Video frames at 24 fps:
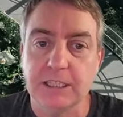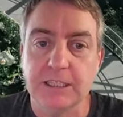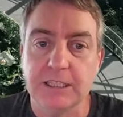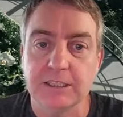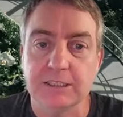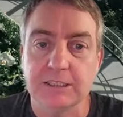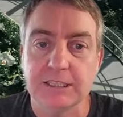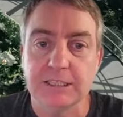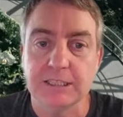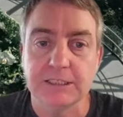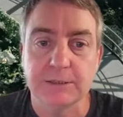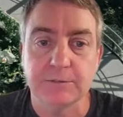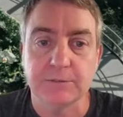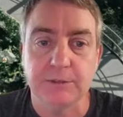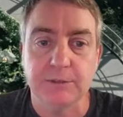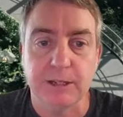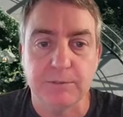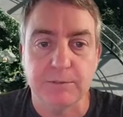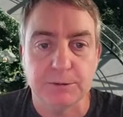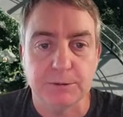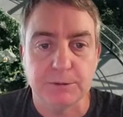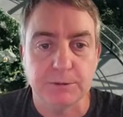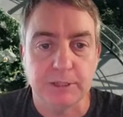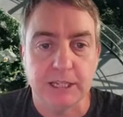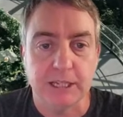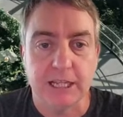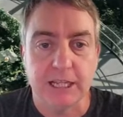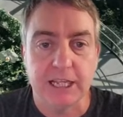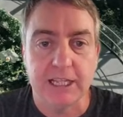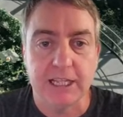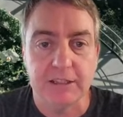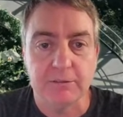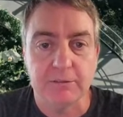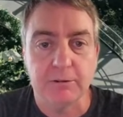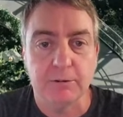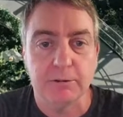The system comes with
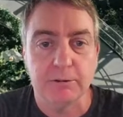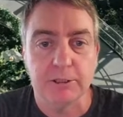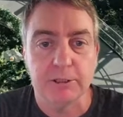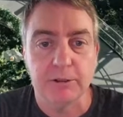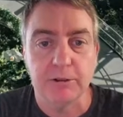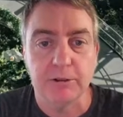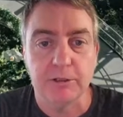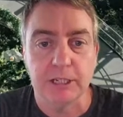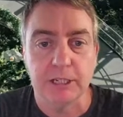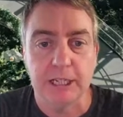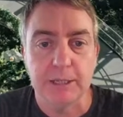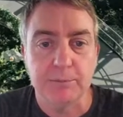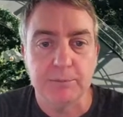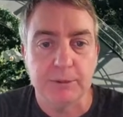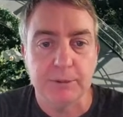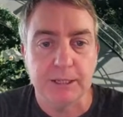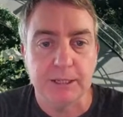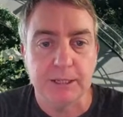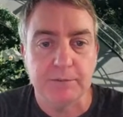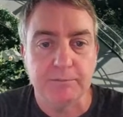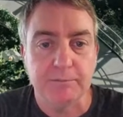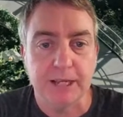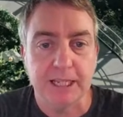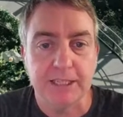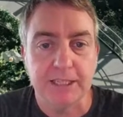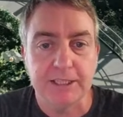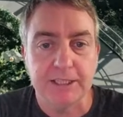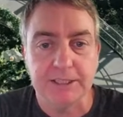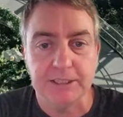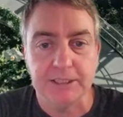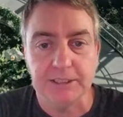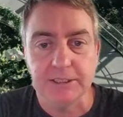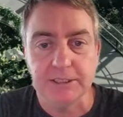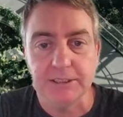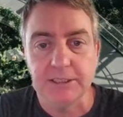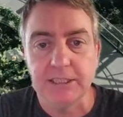what we call an EPM
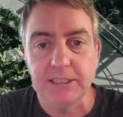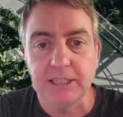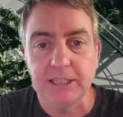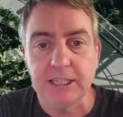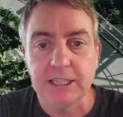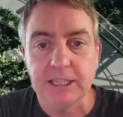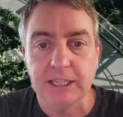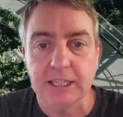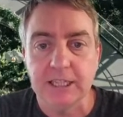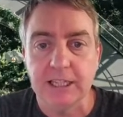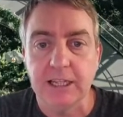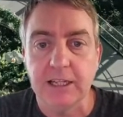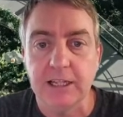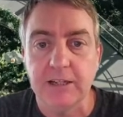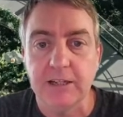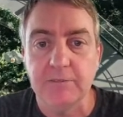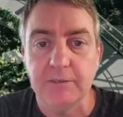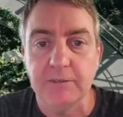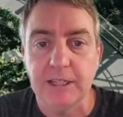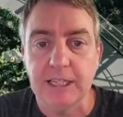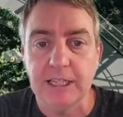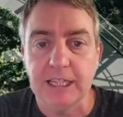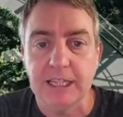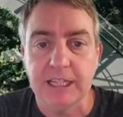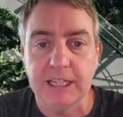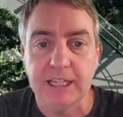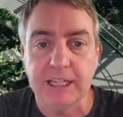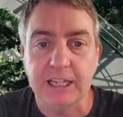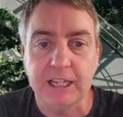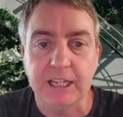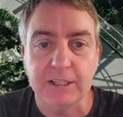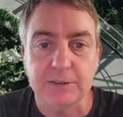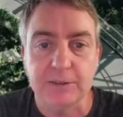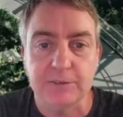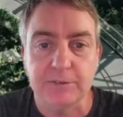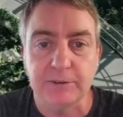agent, and that
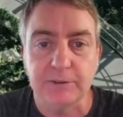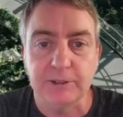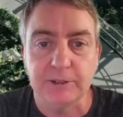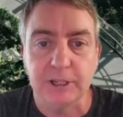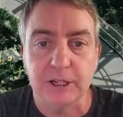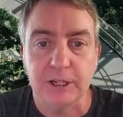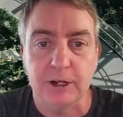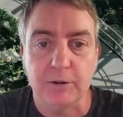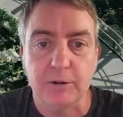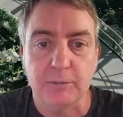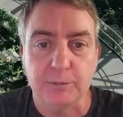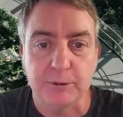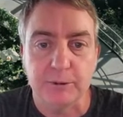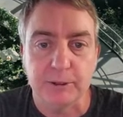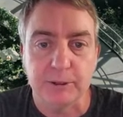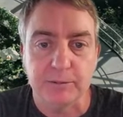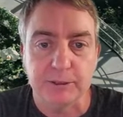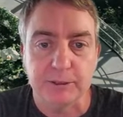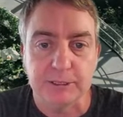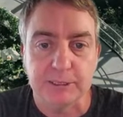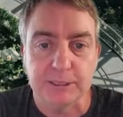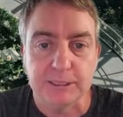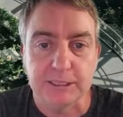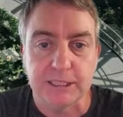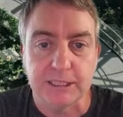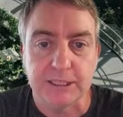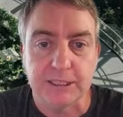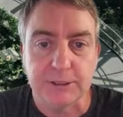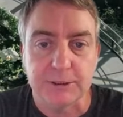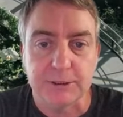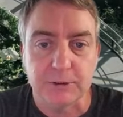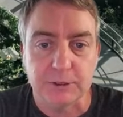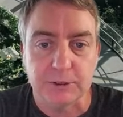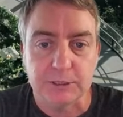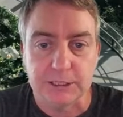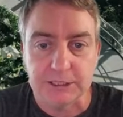allows for on-premise
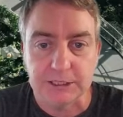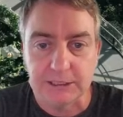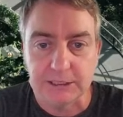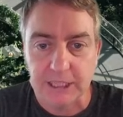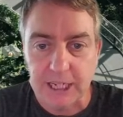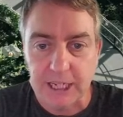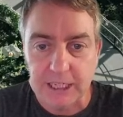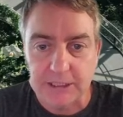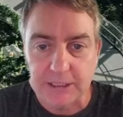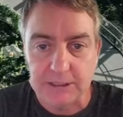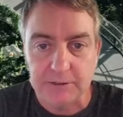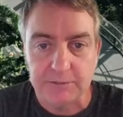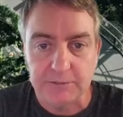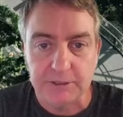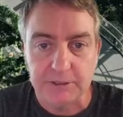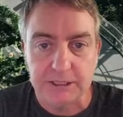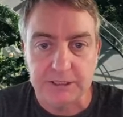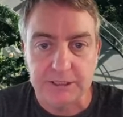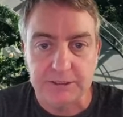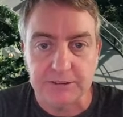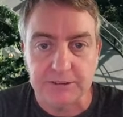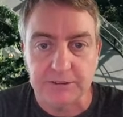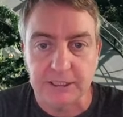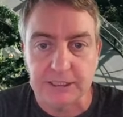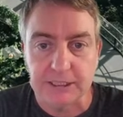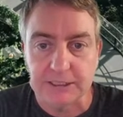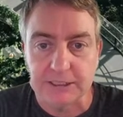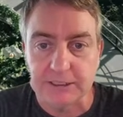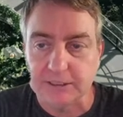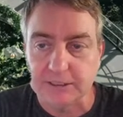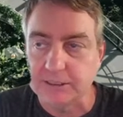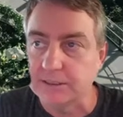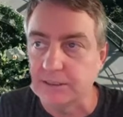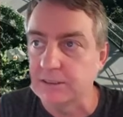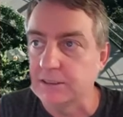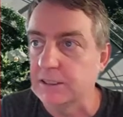sources to be
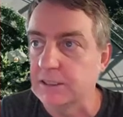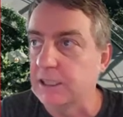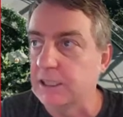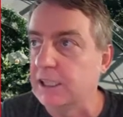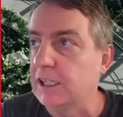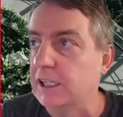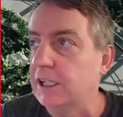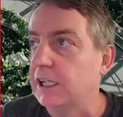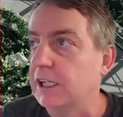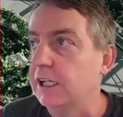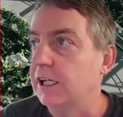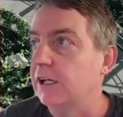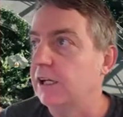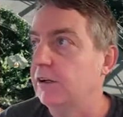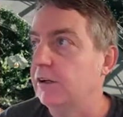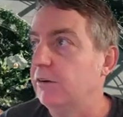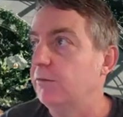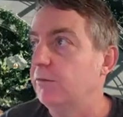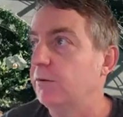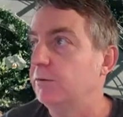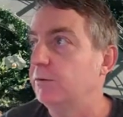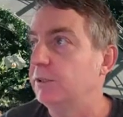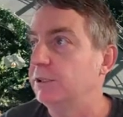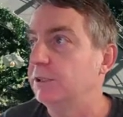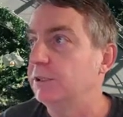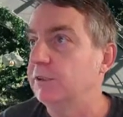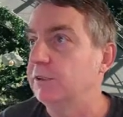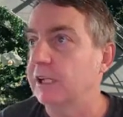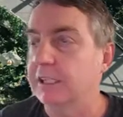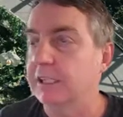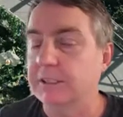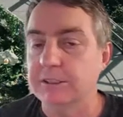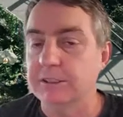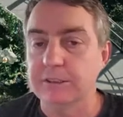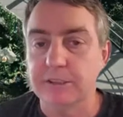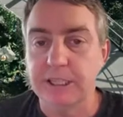integrated. When we do our
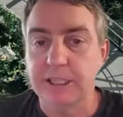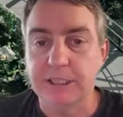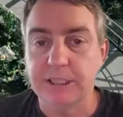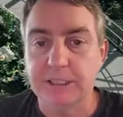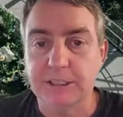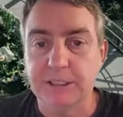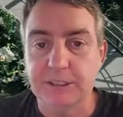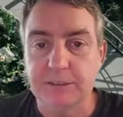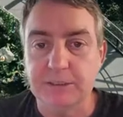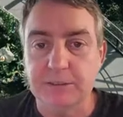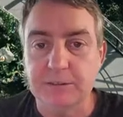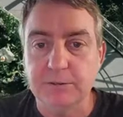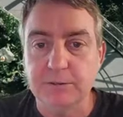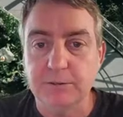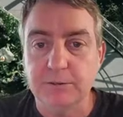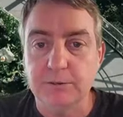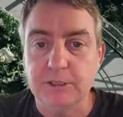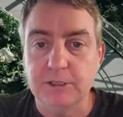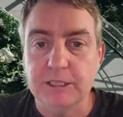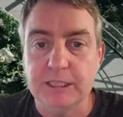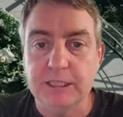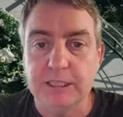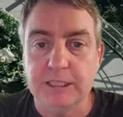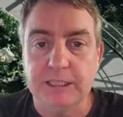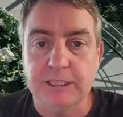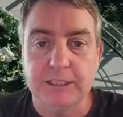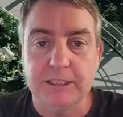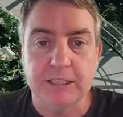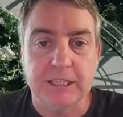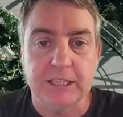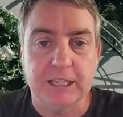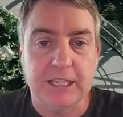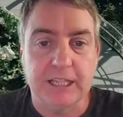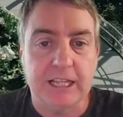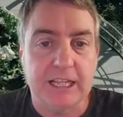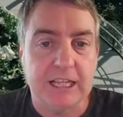integration, we
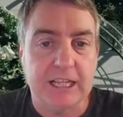